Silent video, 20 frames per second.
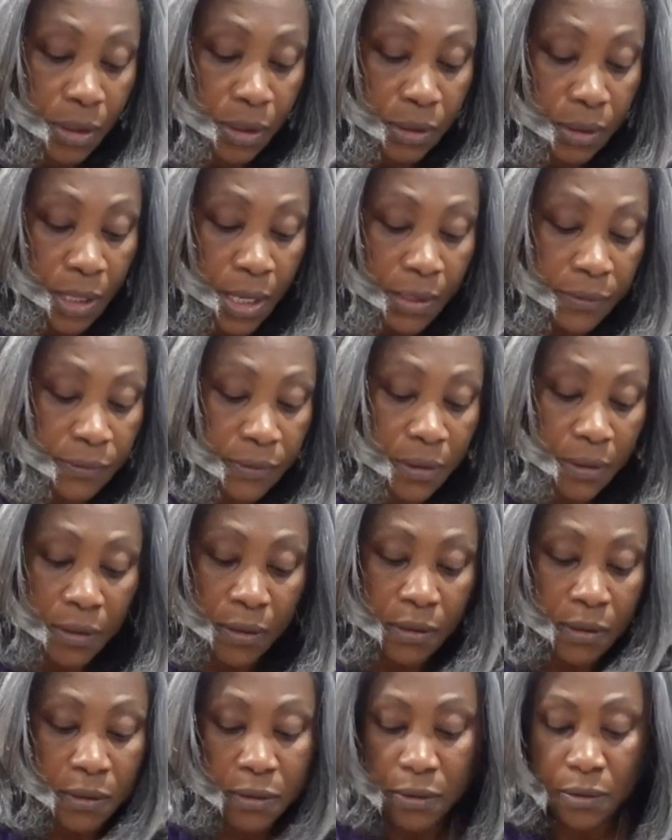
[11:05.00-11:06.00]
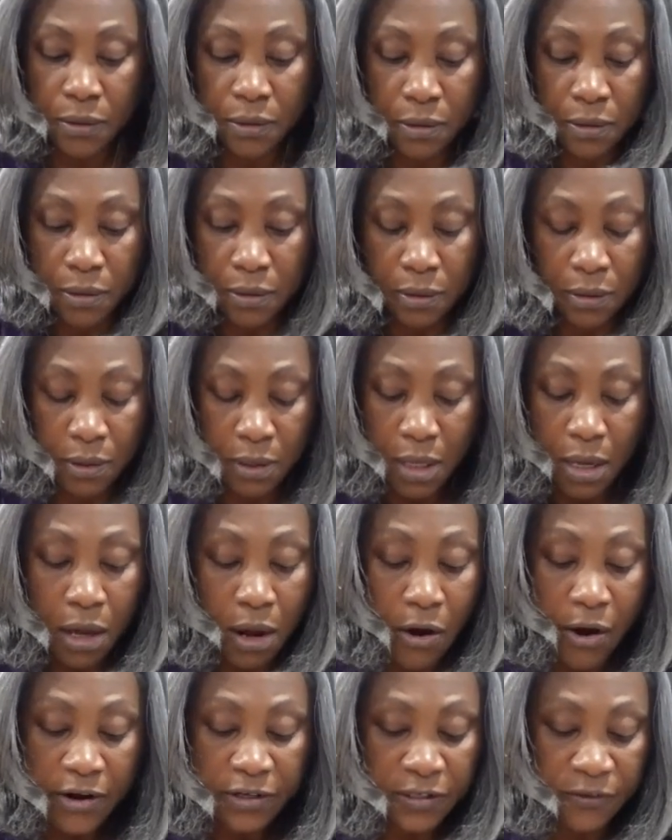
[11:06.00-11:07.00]
not the
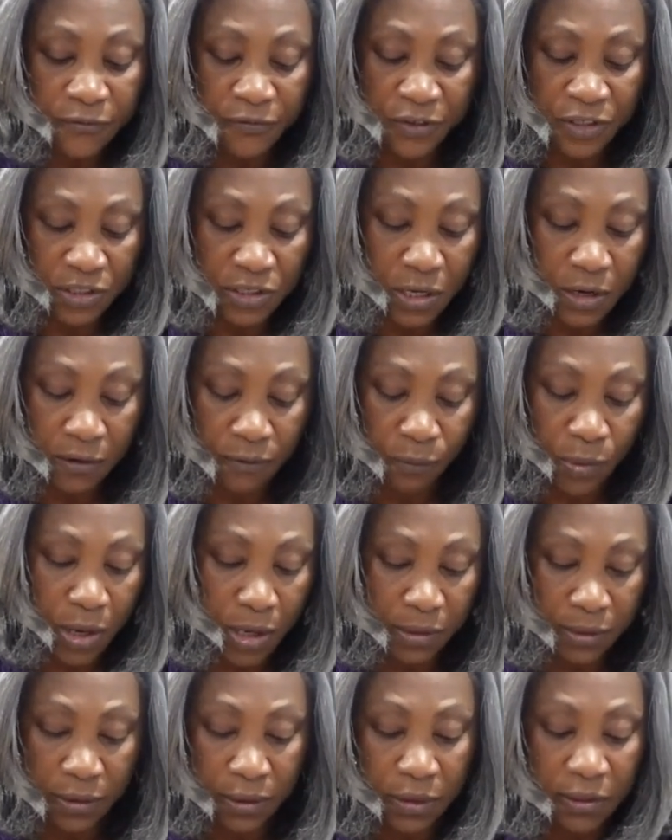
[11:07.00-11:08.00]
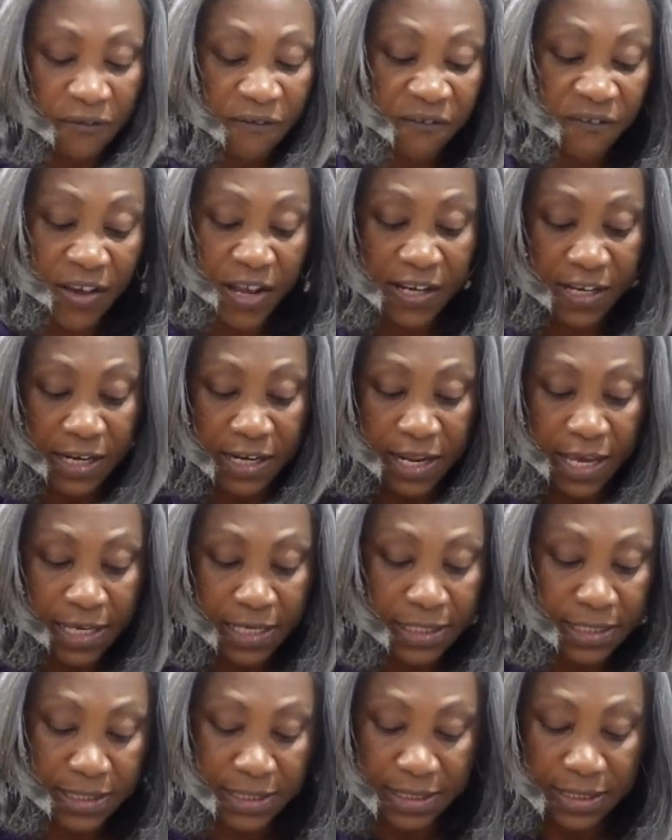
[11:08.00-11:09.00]
artificial one, the vanilla
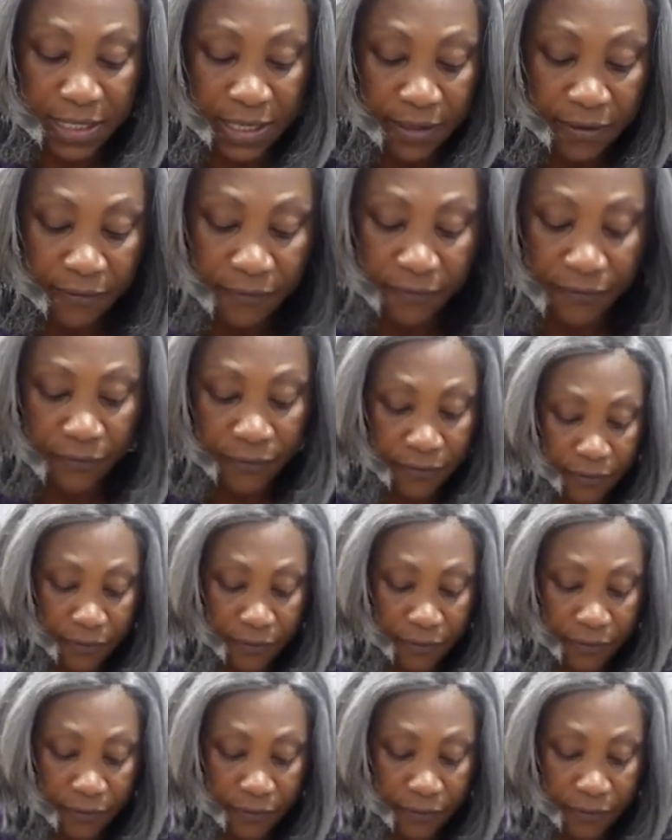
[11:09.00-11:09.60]
itself.